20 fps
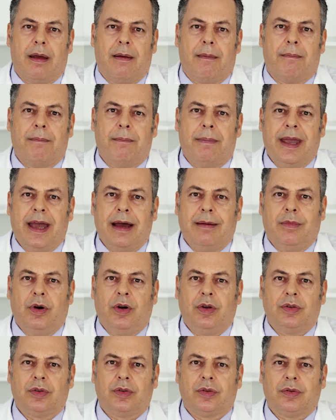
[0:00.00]
But
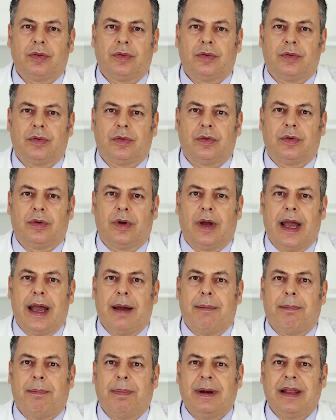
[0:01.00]
as the left
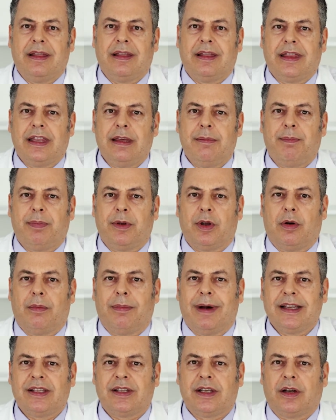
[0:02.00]
hemisphere is not
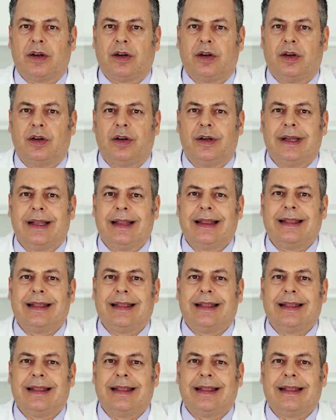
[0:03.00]
yet developed,